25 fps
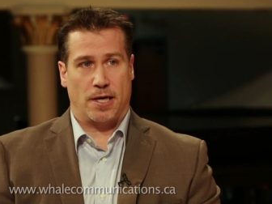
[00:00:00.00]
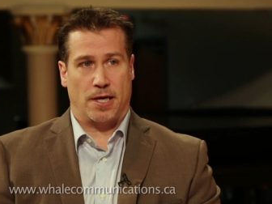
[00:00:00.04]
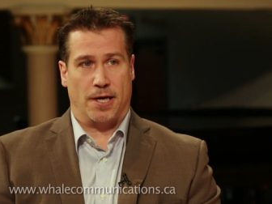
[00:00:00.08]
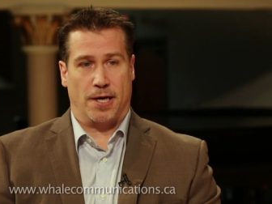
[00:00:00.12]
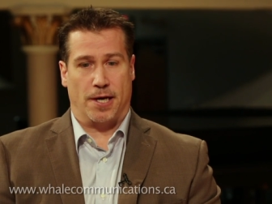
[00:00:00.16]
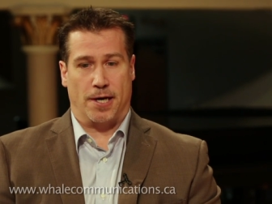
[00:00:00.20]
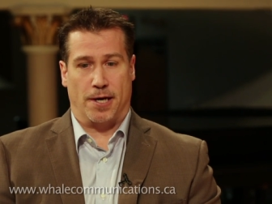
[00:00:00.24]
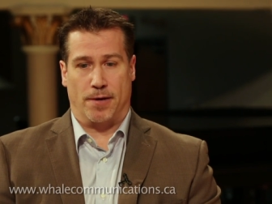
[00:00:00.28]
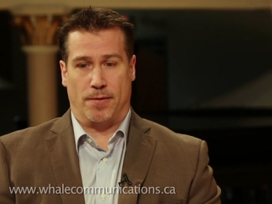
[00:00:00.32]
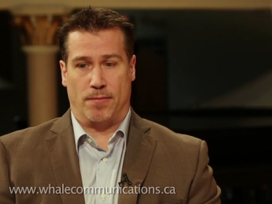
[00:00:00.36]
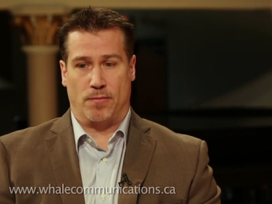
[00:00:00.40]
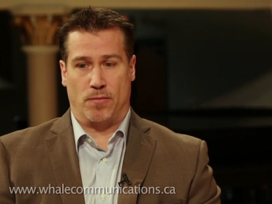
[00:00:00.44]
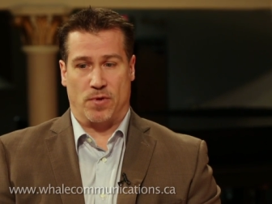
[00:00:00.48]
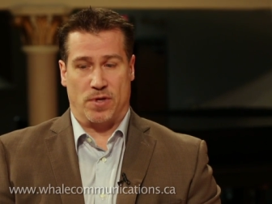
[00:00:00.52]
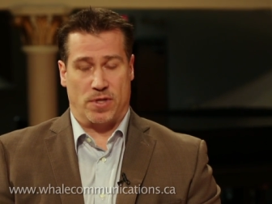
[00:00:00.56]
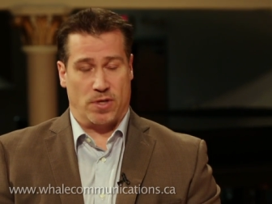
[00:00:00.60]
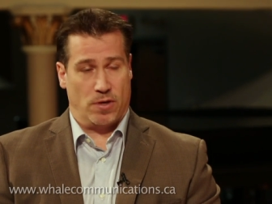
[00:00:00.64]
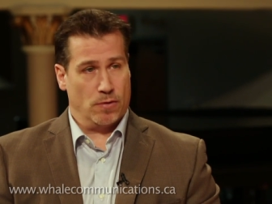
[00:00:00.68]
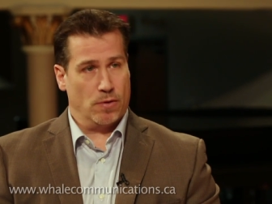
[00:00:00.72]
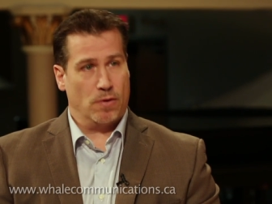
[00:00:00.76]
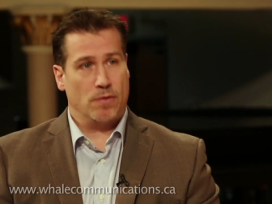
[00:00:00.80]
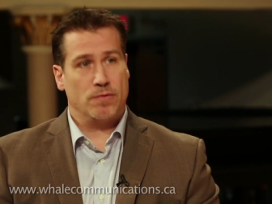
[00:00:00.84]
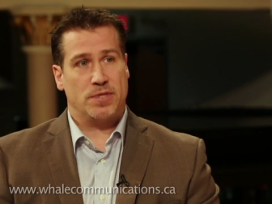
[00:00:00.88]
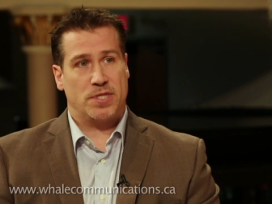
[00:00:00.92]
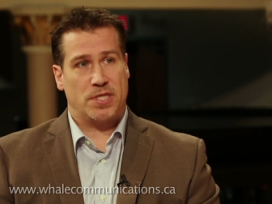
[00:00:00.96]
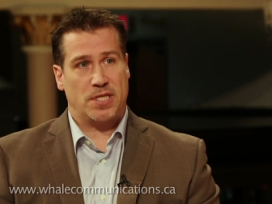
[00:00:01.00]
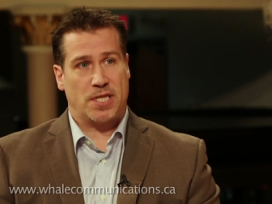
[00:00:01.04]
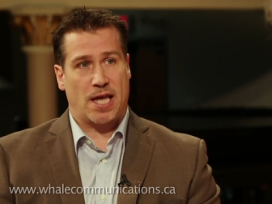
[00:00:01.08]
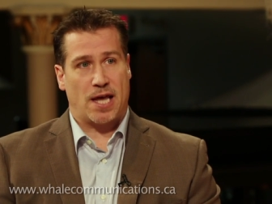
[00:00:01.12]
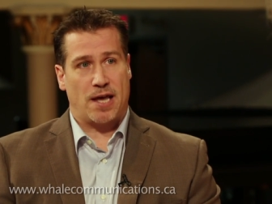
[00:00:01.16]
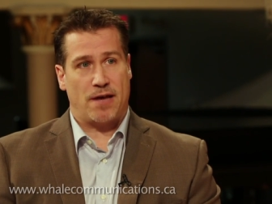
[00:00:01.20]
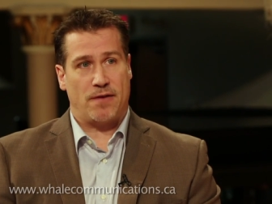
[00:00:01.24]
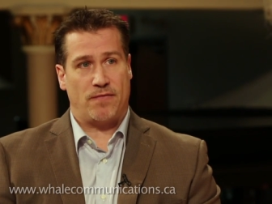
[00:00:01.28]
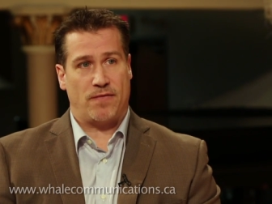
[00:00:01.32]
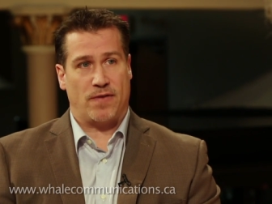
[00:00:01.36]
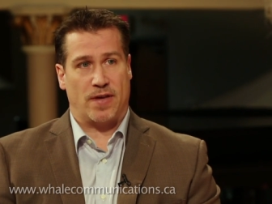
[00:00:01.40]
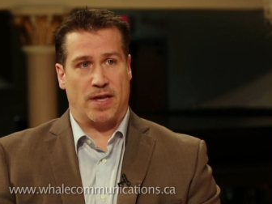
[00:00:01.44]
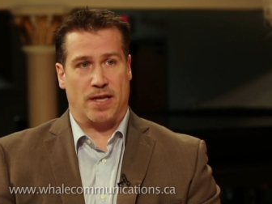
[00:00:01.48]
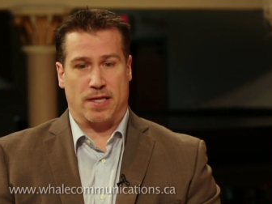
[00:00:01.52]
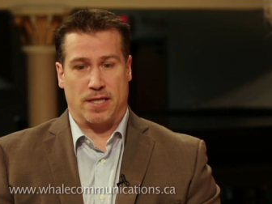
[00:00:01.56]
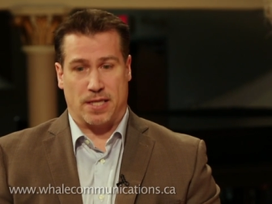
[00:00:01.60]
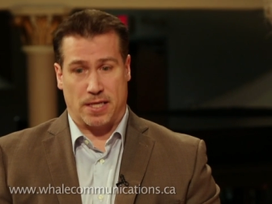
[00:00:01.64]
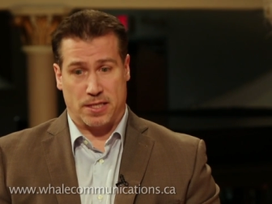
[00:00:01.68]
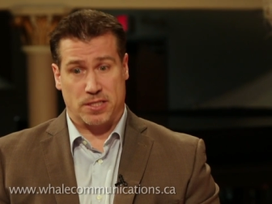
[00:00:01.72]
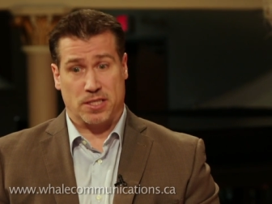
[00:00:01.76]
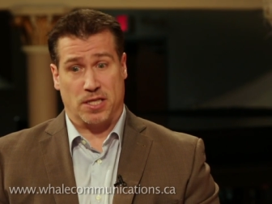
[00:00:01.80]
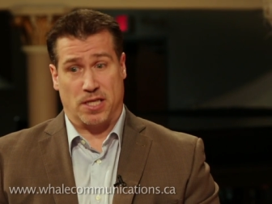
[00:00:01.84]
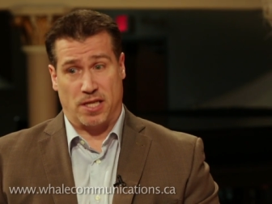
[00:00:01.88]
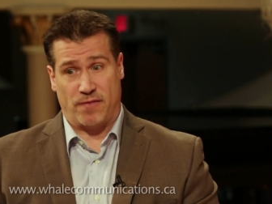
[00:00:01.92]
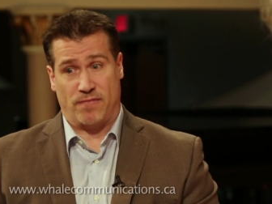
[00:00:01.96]
um, with your own staff and
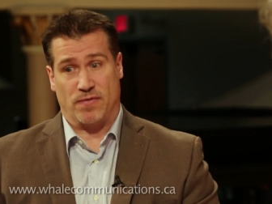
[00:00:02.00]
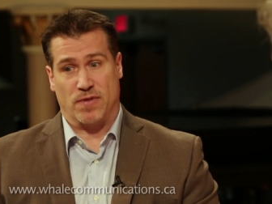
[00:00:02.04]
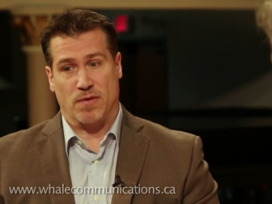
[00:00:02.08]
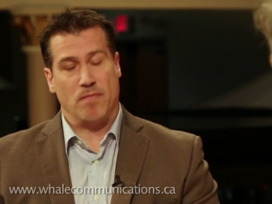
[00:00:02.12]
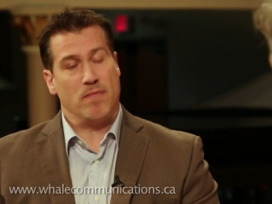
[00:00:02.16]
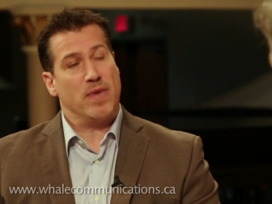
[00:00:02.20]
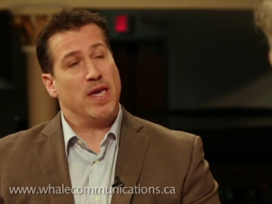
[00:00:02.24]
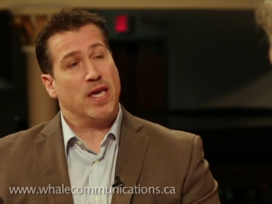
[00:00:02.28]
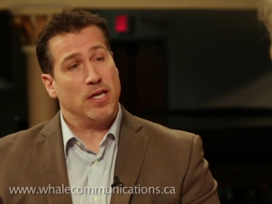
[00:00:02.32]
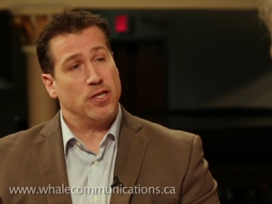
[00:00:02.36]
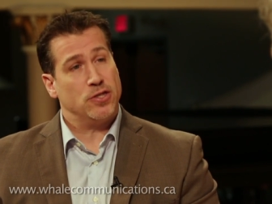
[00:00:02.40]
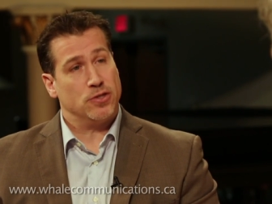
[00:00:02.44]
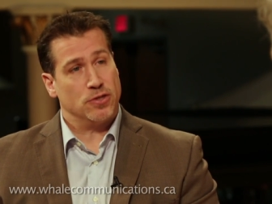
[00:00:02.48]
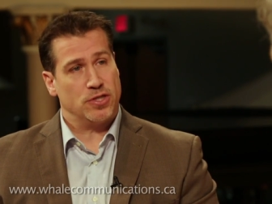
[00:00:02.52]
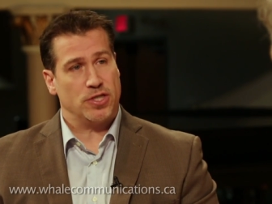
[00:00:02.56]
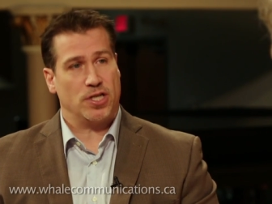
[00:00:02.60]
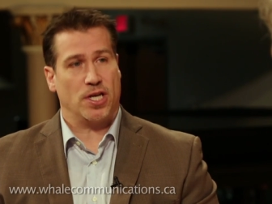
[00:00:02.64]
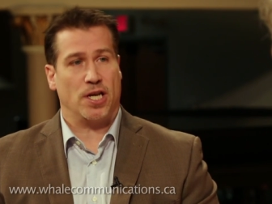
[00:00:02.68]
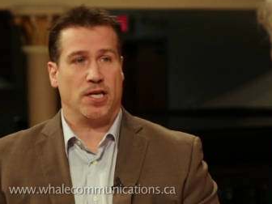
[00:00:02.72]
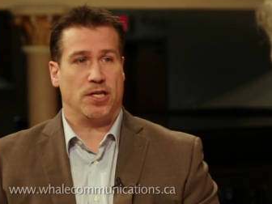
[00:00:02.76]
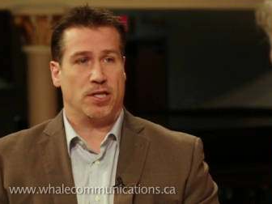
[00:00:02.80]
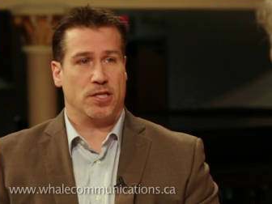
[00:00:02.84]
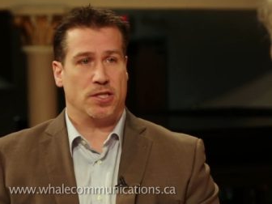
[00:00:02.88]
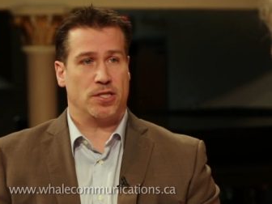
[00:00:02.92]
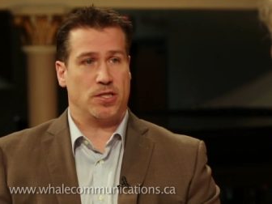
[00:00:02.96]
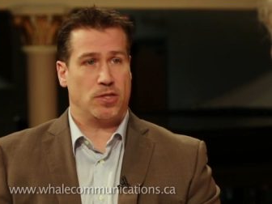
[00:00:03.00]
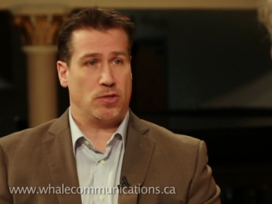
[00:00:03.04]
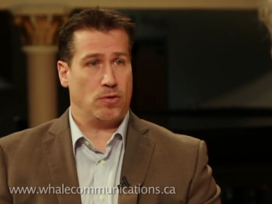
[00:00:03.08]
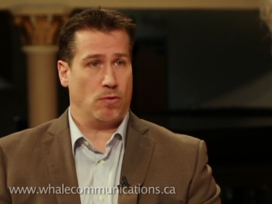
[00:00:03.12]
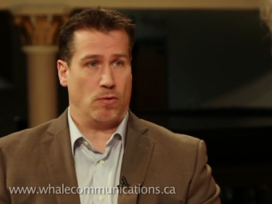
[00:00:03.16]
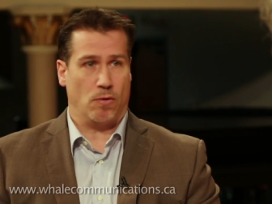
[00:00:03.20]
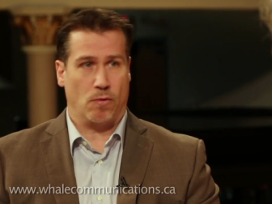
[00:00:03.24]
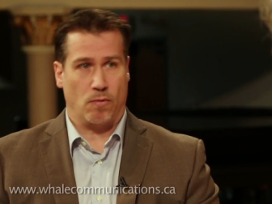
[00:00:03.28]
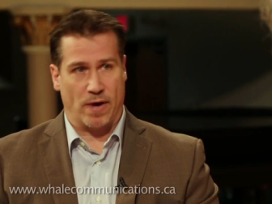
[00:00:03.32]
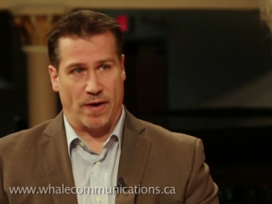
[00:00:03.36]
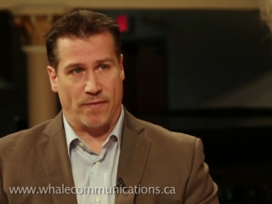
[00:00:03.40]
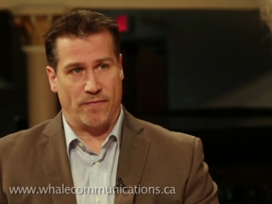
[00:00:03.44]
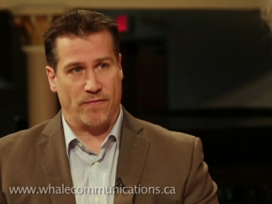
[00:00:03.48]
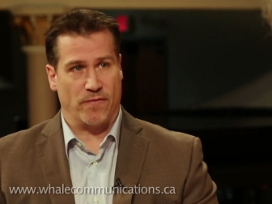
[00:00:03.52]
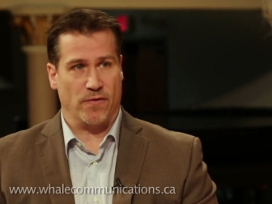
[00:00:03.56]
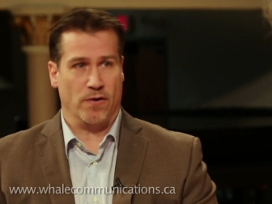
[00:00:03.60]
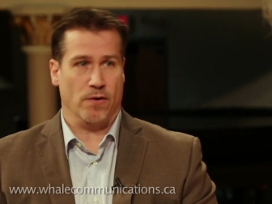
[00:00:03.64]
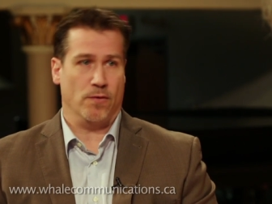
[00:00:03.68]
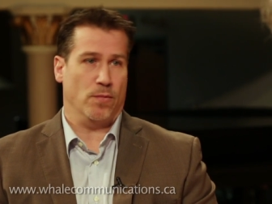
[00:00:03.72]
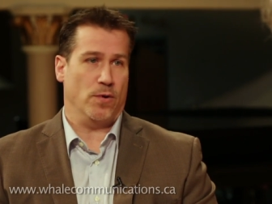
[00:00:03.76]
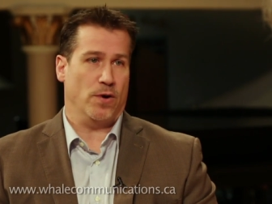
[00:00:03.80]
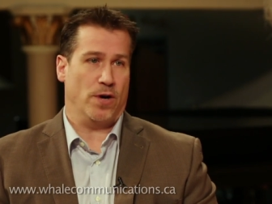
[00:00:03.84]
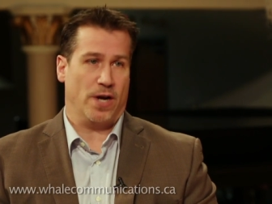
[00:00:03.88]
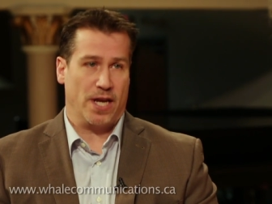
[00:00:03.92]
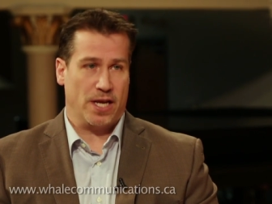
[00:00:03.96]
just leave the major changes to a web
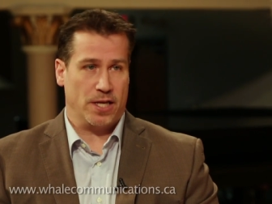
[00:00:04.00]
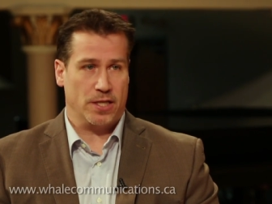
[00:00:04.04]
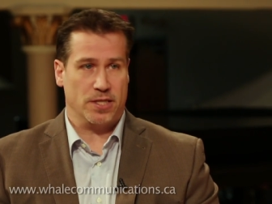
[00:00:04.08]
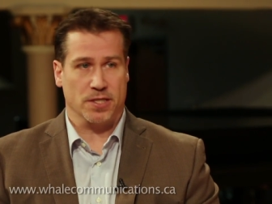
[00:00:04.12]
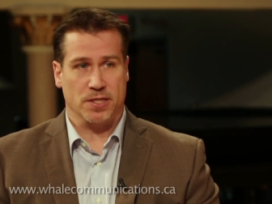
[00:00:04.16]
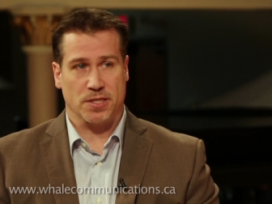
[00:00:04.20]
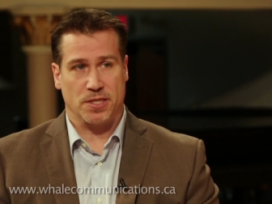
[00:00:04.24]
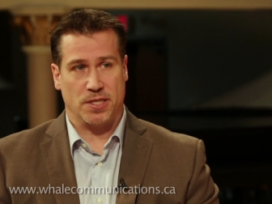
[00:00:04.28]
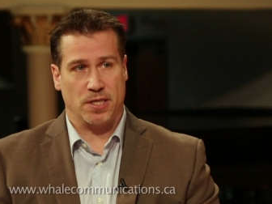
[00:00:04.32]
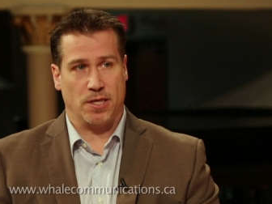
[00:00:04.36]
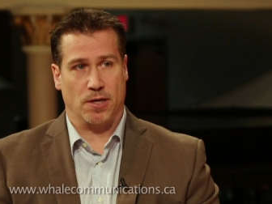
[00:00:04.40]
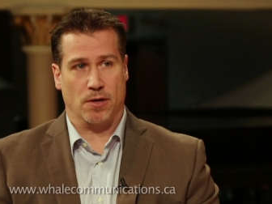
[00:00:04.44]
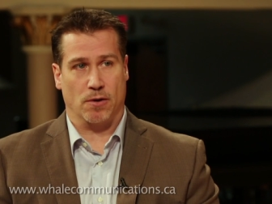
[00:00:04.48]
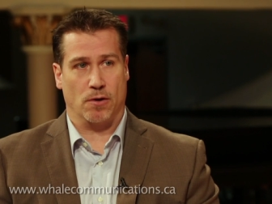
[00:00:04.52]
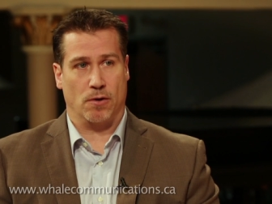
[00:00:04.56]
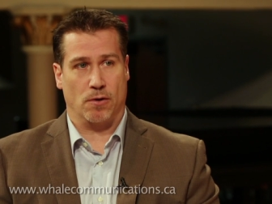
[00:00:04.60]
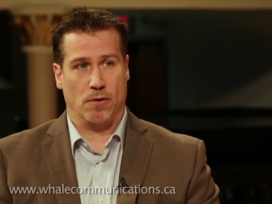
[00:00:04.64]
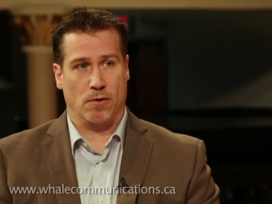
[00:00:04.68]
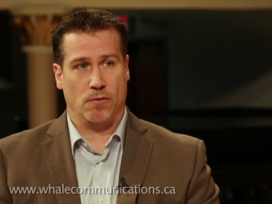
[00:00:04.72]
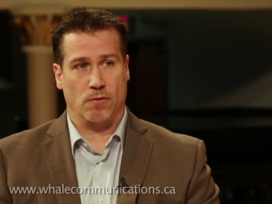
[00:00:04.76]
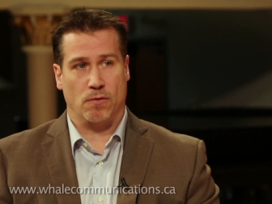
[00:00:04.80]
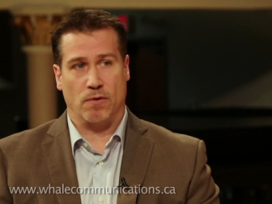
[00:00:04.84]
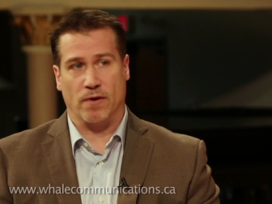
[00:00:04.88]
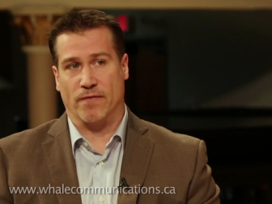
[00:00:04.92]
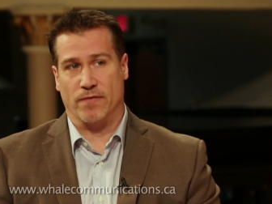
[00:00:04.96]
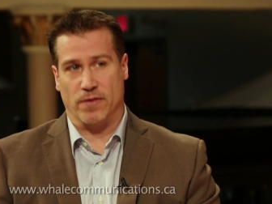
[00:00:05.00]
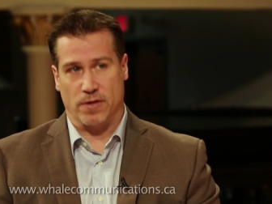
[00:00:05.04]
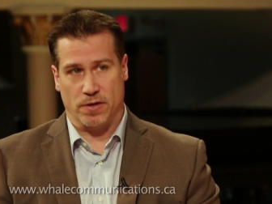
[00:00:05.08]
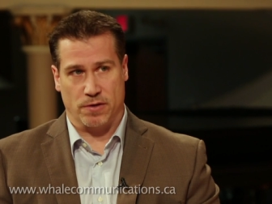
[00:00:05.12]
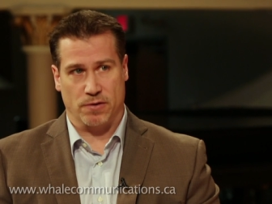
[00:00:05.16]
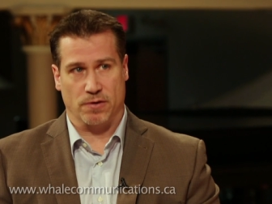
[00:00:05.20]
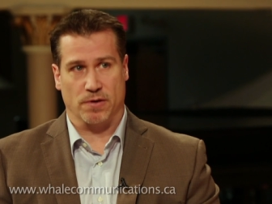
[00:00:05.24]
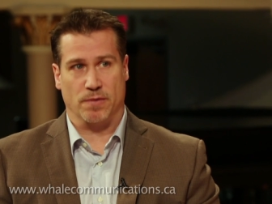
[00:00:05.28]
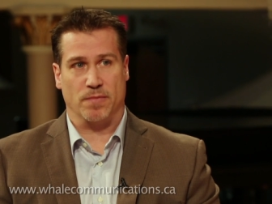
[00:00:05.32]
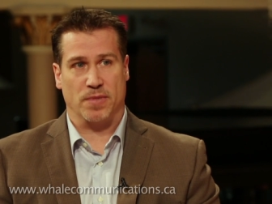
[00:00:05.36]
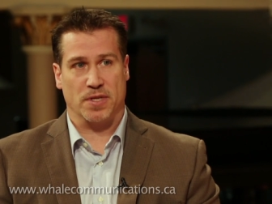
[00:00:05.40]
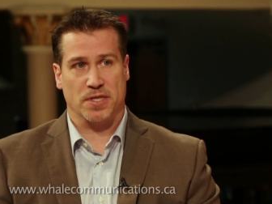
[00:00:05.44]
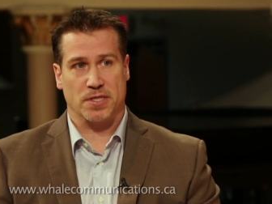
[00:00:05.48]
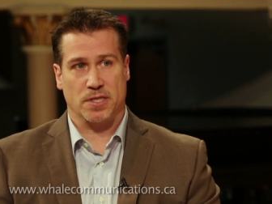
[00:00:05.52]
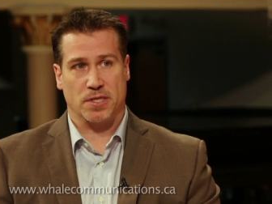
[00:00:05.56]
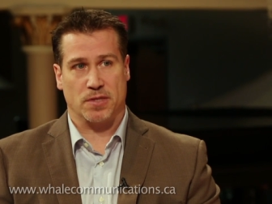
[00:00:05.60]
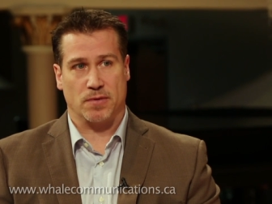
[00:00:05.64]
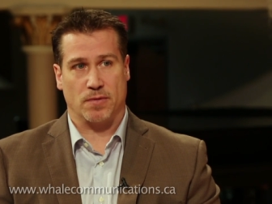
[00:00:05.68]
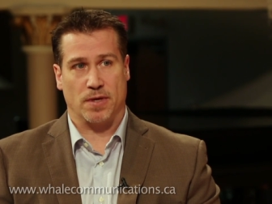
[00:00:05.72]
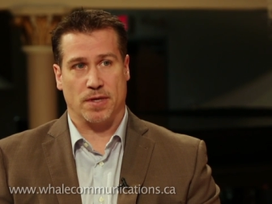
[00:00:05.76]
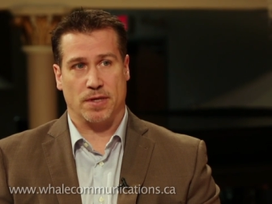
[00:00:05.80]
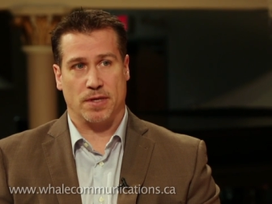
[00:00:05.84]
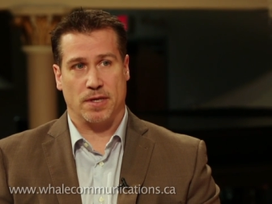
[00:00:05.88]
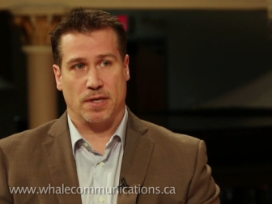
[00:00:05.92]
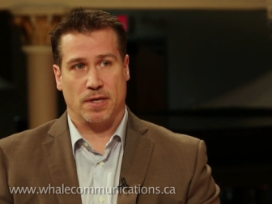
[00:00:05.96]
firm or an agency or, or whoever you're doing
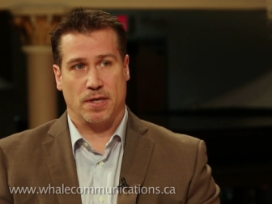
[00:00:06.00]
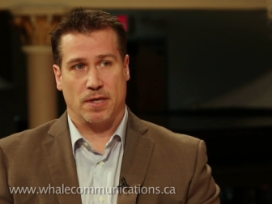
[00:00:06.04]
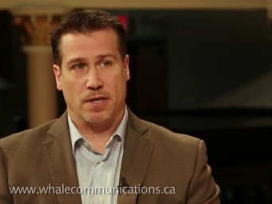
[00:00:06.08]
business with.